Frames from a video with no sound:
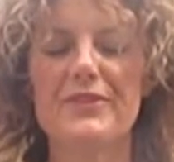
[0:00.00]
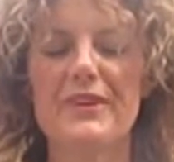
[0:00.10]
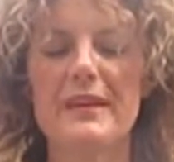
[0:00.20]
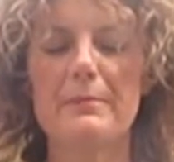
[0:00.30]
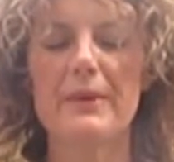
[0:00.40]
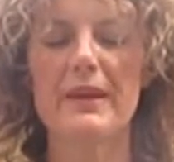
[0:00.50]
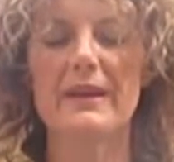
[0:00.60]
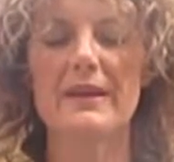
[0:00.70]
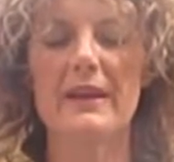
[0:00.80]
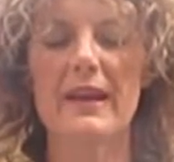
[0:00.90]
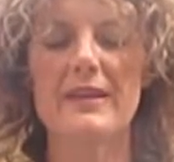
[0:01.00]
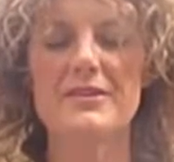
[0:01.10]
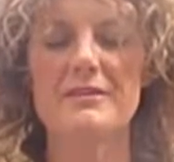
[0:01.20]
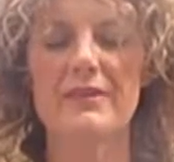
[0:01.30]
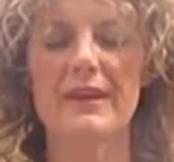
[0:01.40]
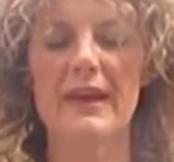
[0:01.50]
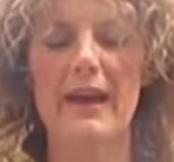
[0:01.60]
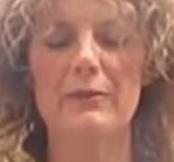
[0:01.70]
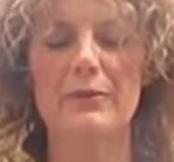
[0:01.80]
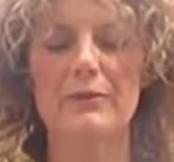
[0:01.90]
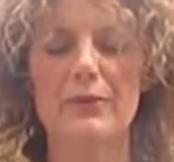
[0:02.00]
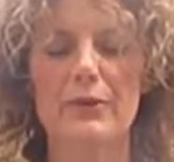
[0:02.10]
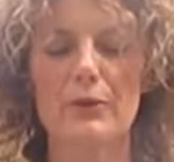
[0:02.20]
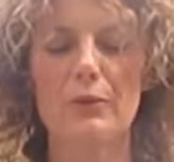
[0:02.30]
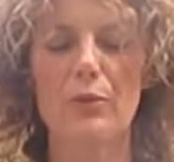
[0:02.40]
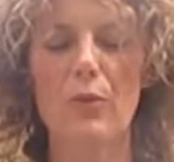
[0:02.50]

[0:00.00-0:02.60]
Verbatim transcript: deep inhalation for the count of two.